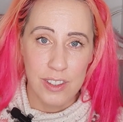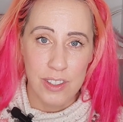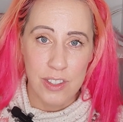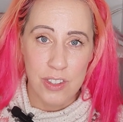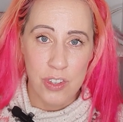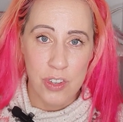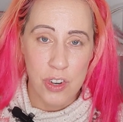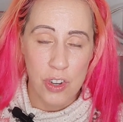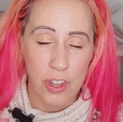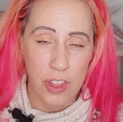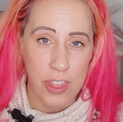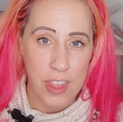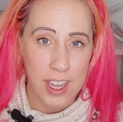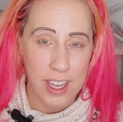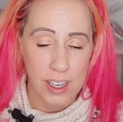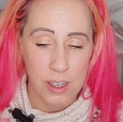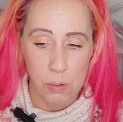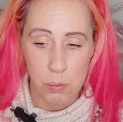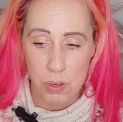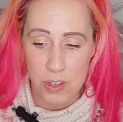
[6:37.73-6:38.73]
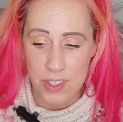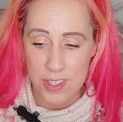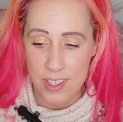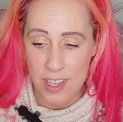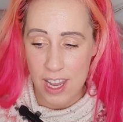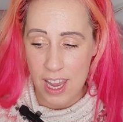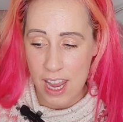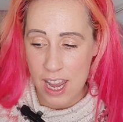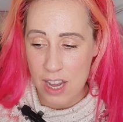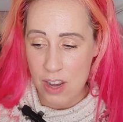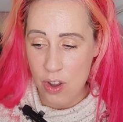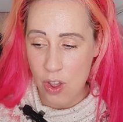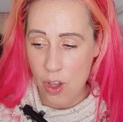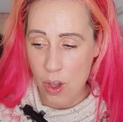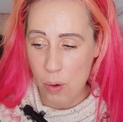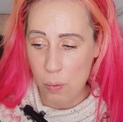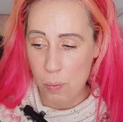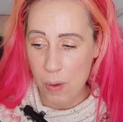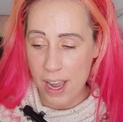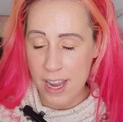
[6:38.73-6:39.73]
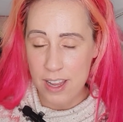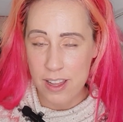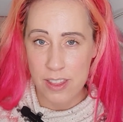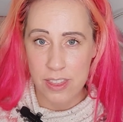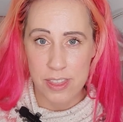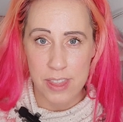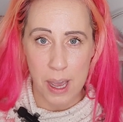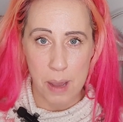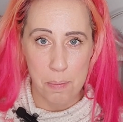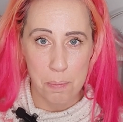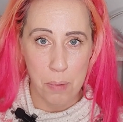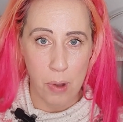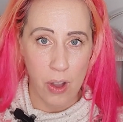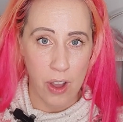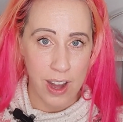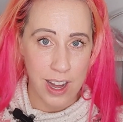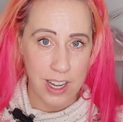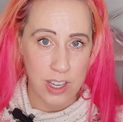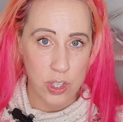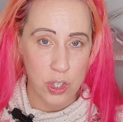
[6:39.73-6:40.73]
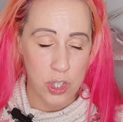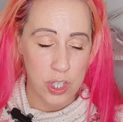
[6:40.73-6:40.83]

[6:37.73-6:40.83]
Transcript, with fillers: nothing was in her way at that point.